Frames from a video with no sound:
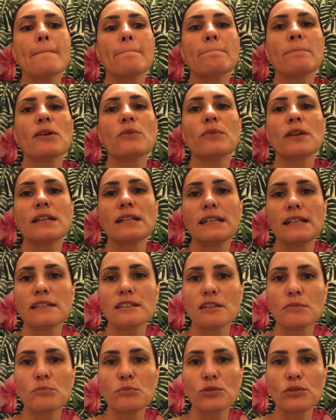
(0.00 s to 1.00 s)
But we need
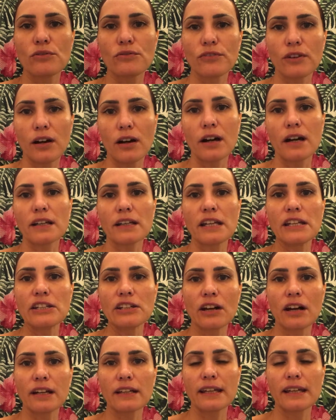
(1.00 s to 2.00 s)
to move on and
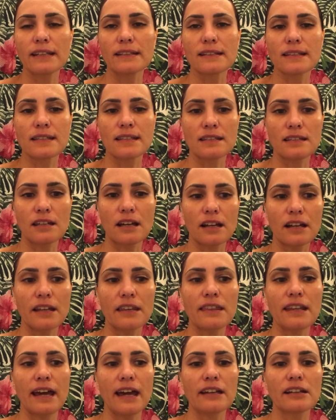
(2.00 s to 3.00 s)
not get stuck
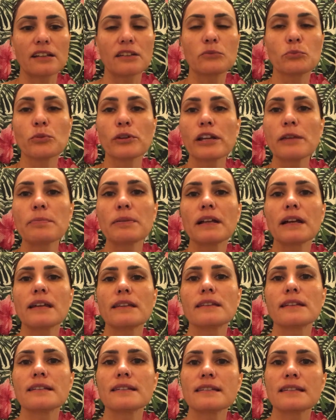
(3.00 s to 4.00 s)
in that,
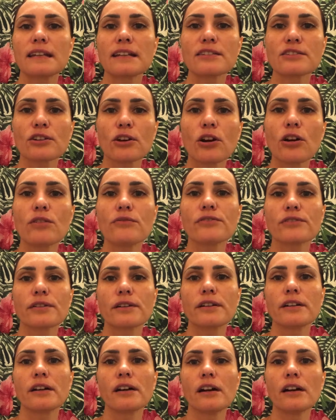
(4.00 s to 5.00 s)
replaying these things over
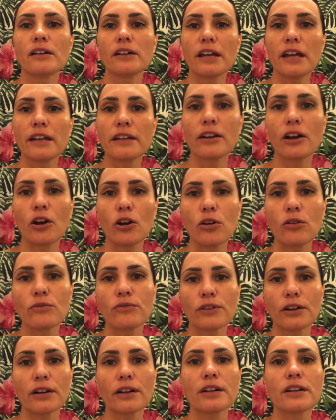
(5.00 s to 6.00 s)
and
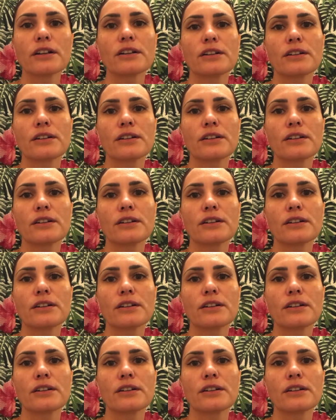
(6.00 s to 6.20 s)
over.